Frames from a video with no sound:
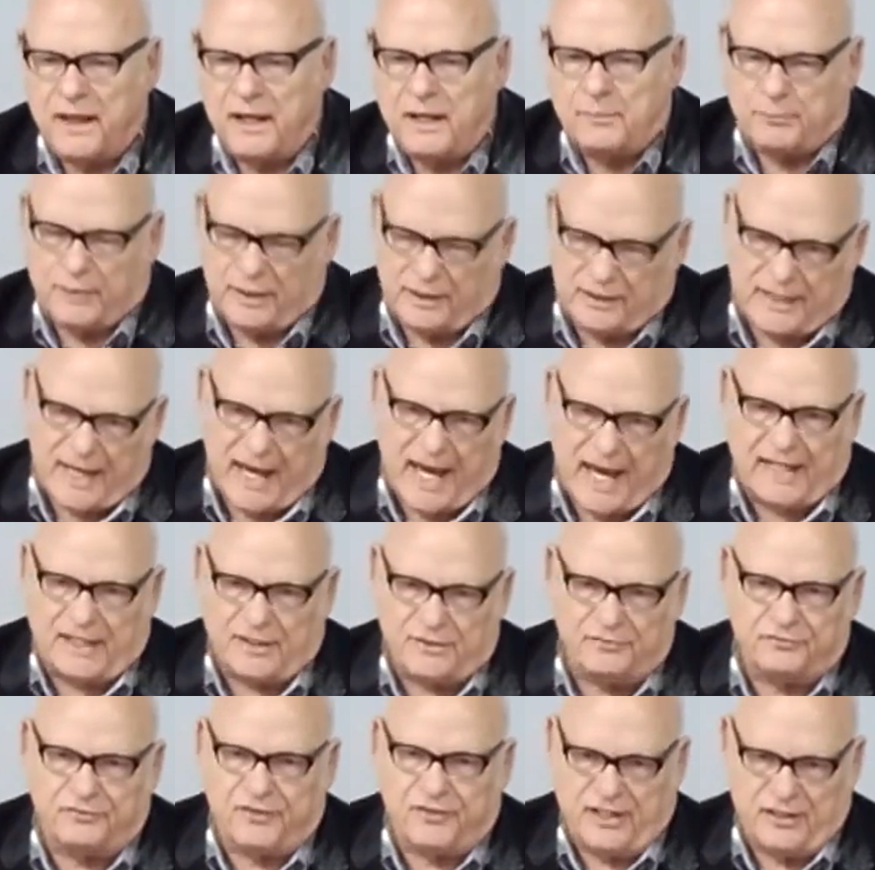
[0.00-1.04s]
But
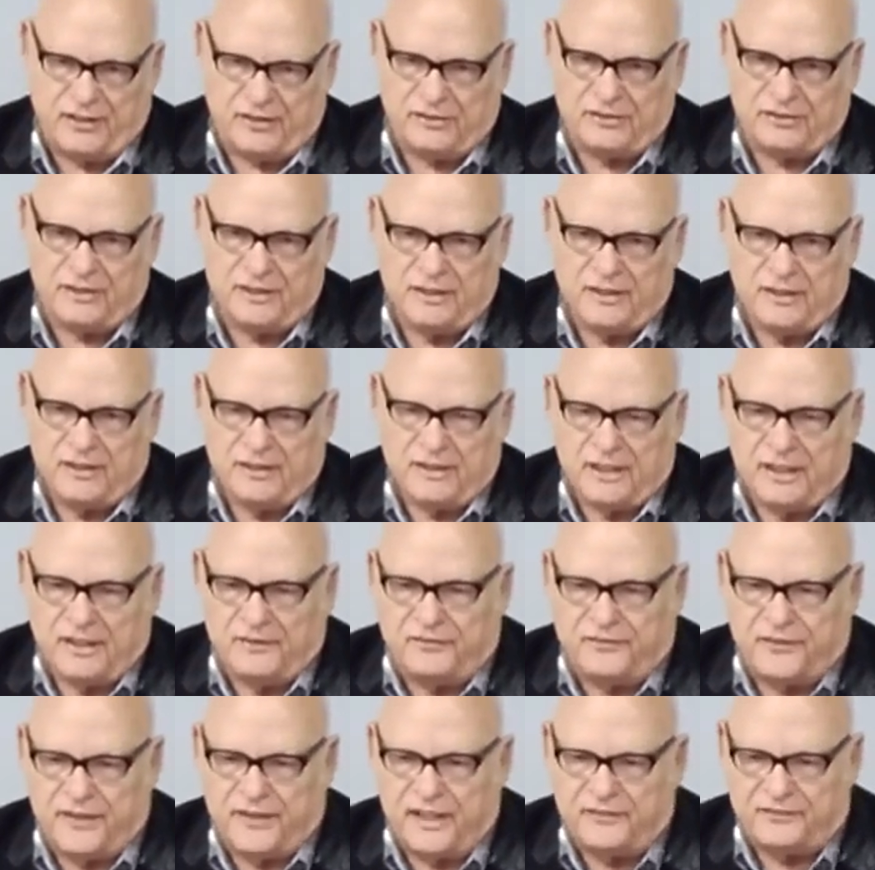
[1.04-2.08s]
Adam failed,
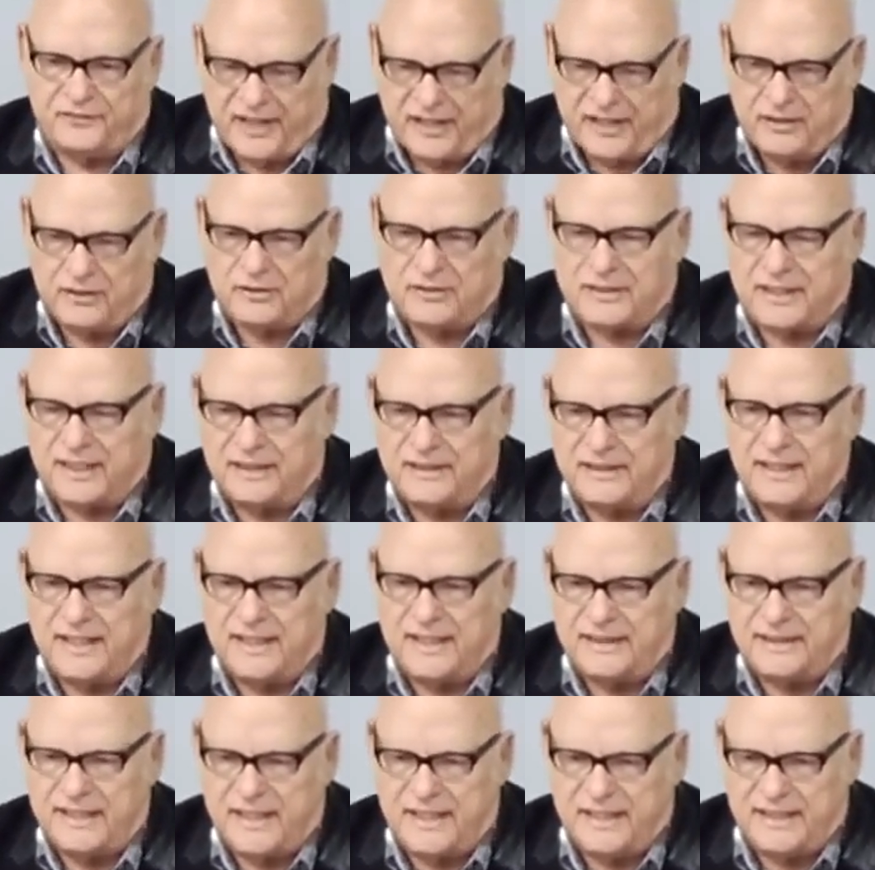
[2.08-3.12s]
uh, failed, and,
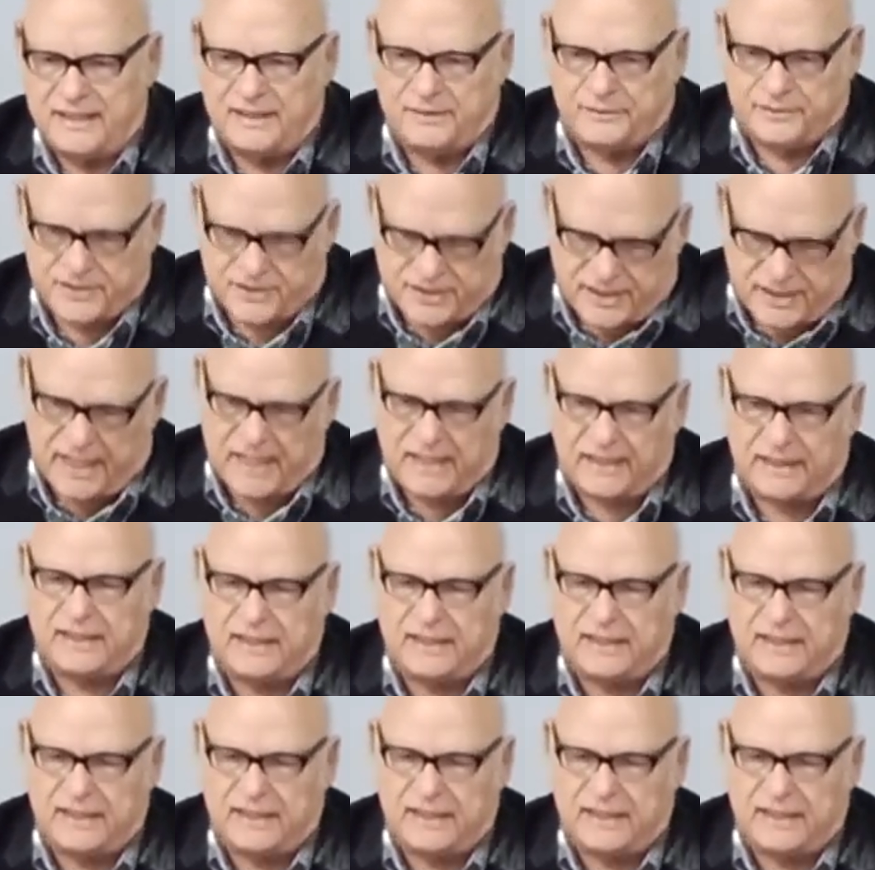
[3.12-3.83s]
and he sinned.